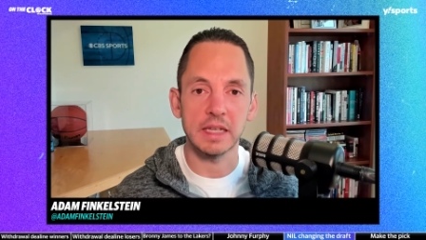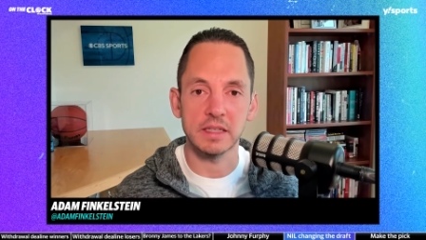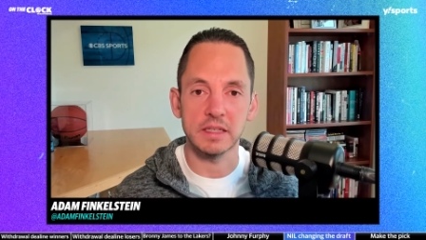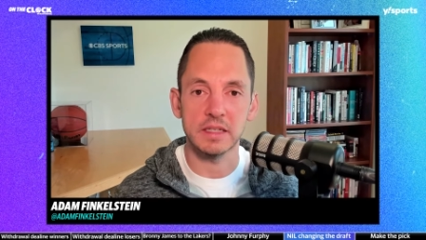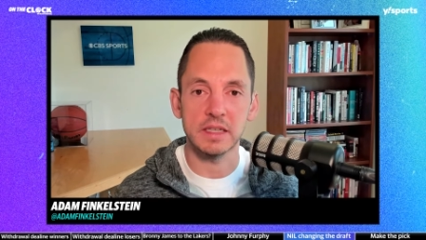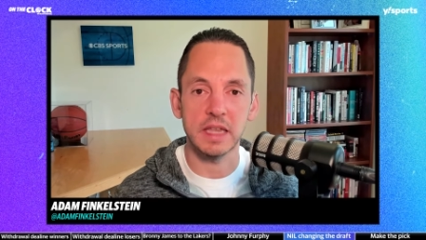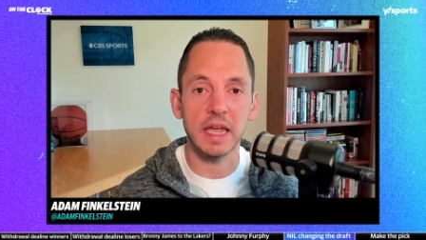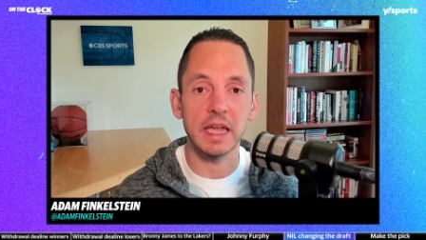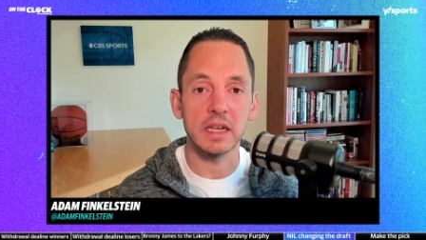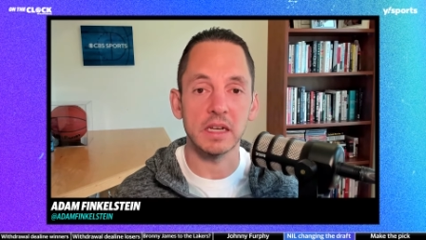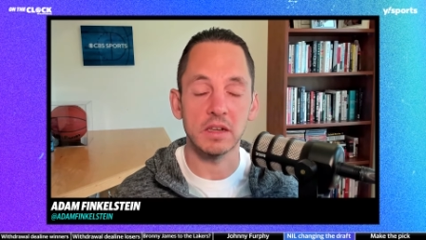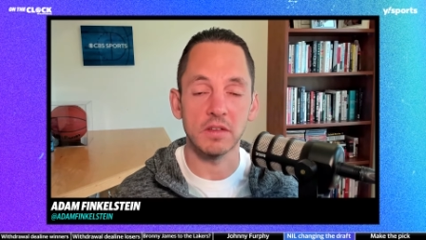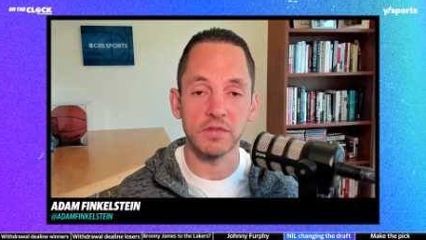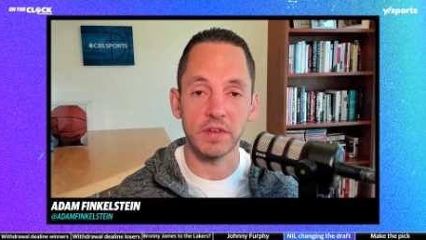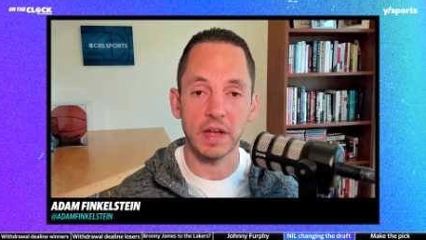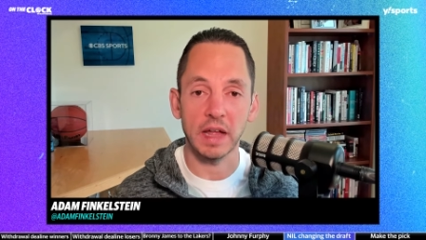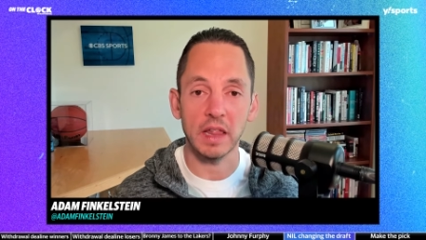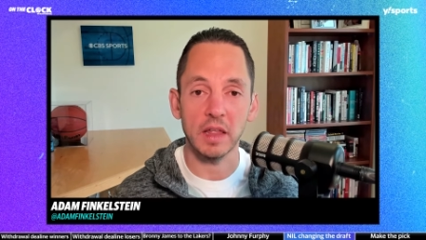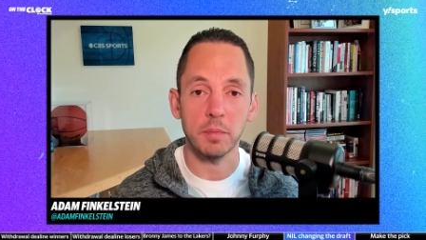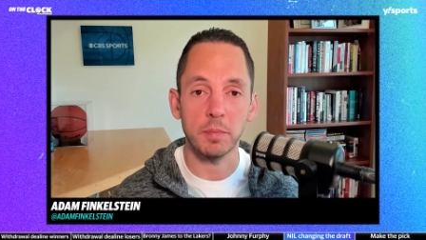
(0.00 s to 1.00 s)
stay and
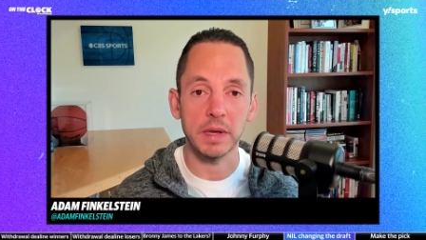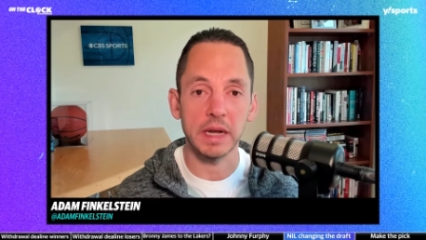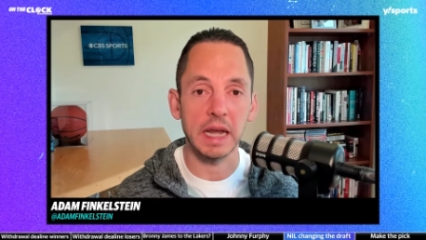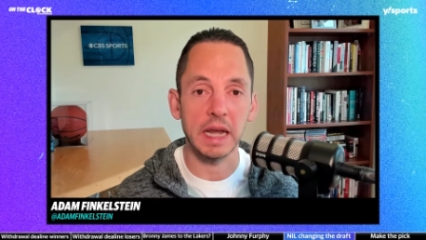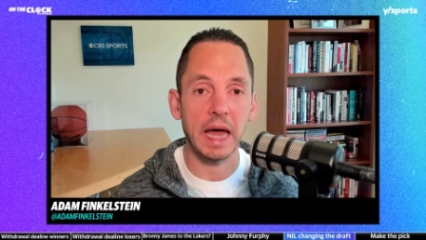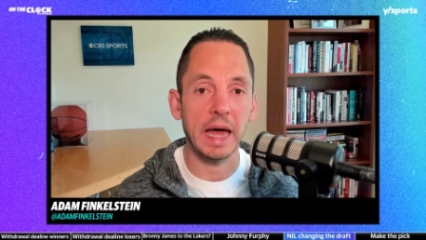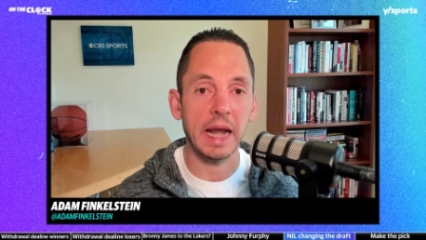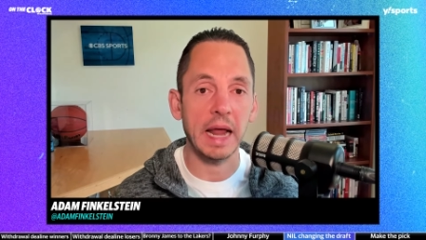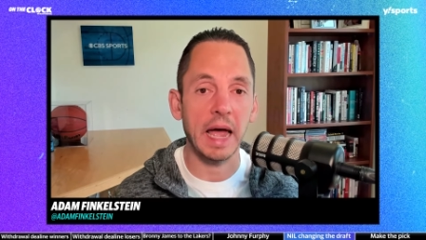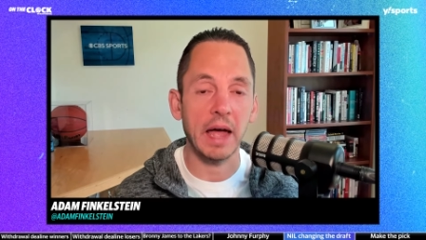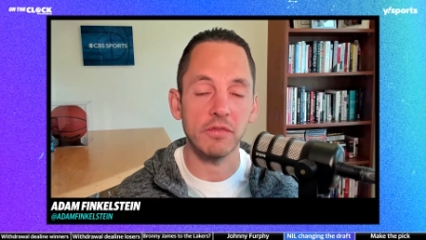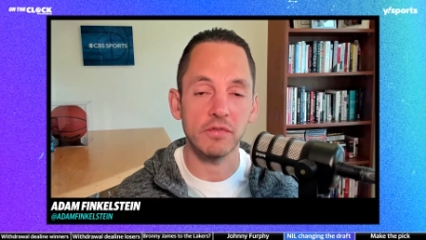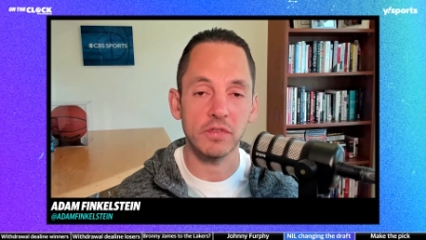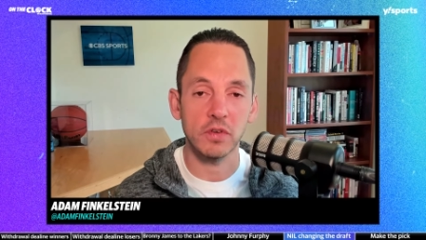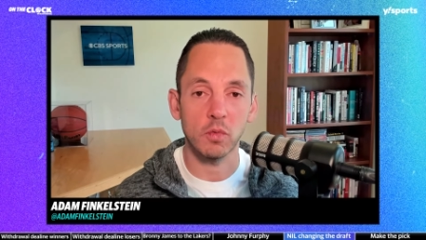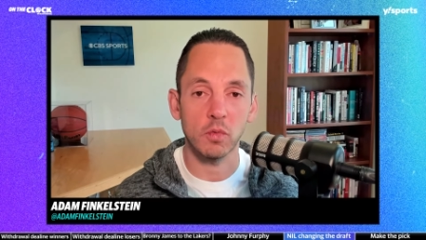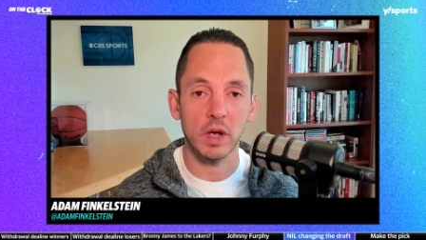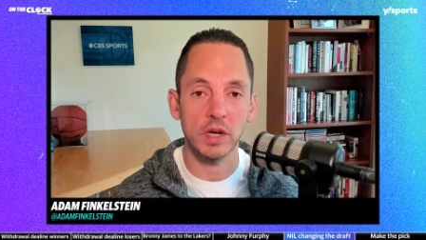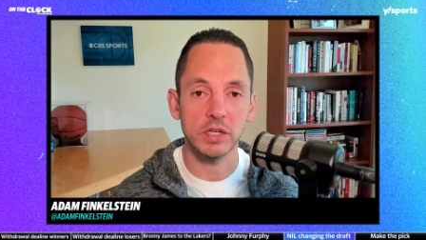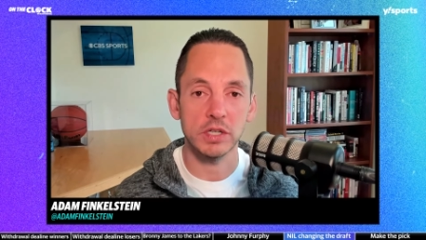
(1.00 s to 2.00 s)
develop and not have
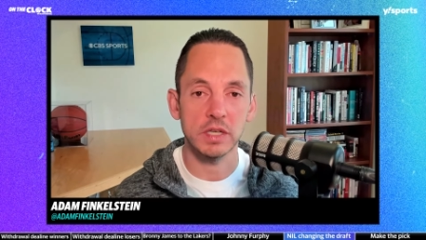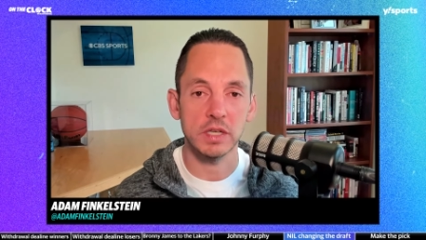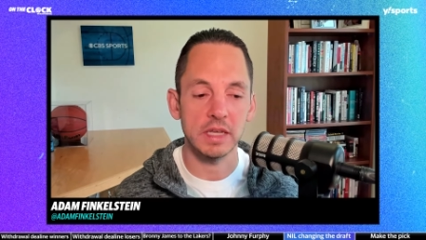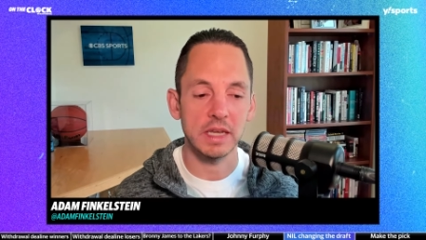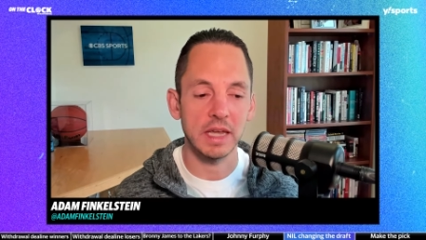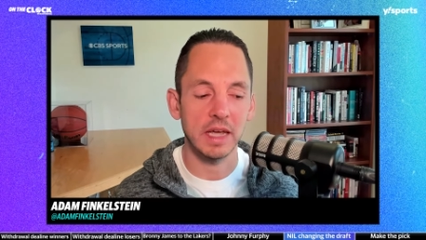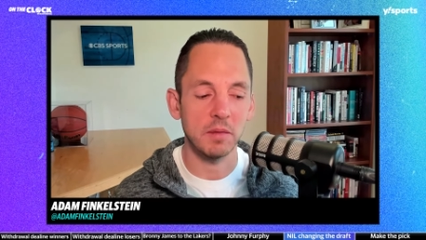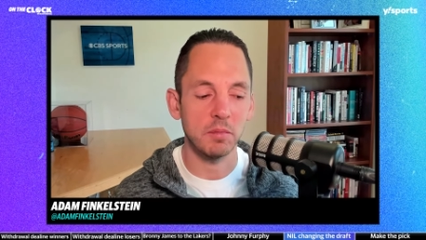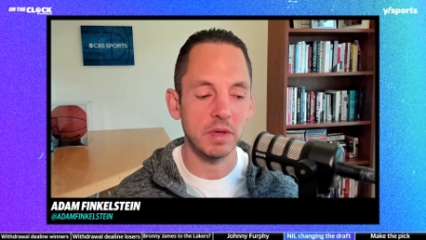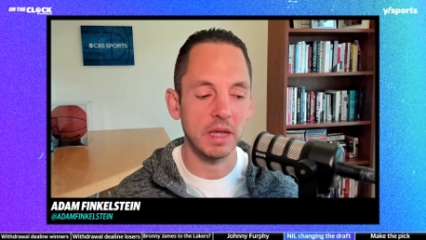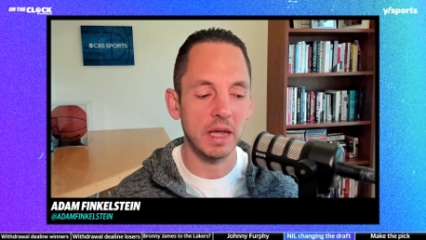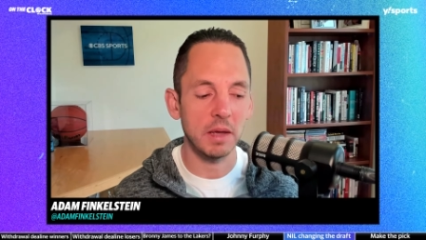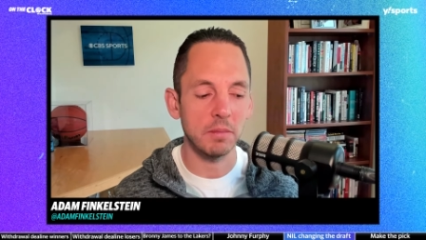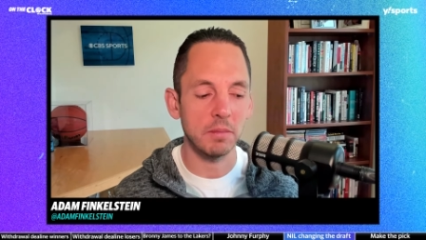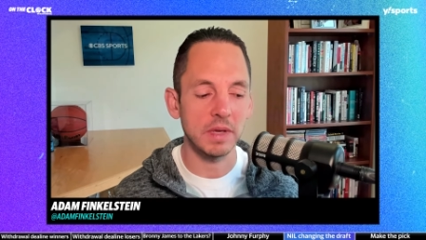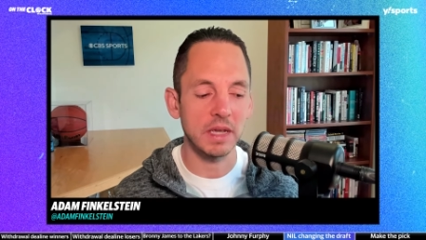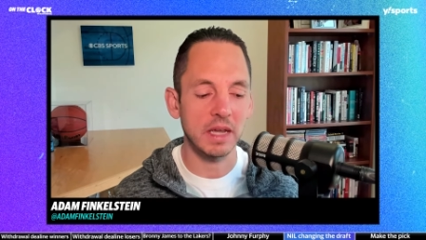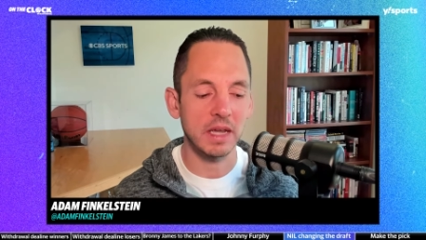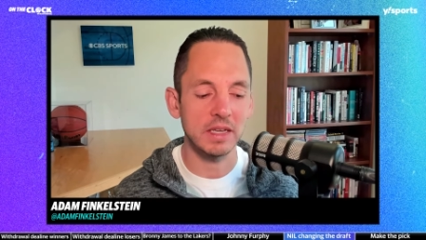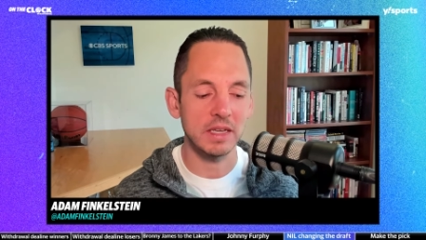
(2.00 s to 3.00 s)
to rush to the
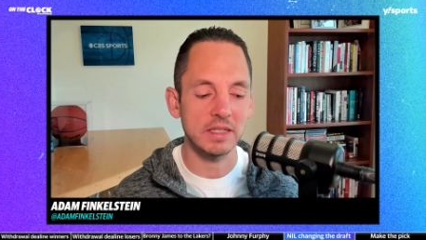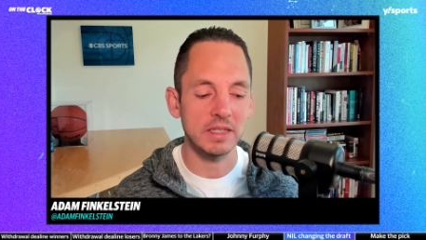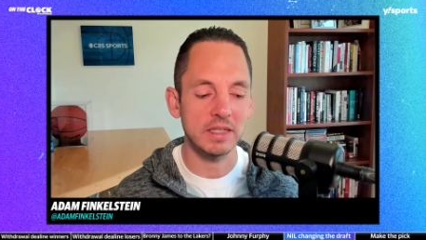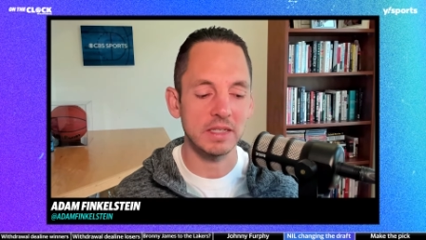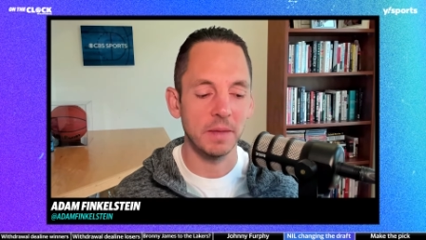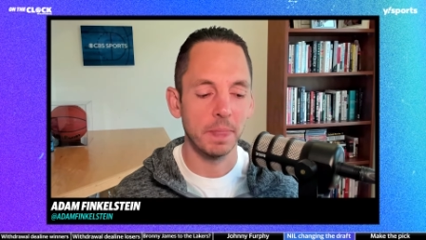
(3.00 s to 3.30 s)
NBA. Because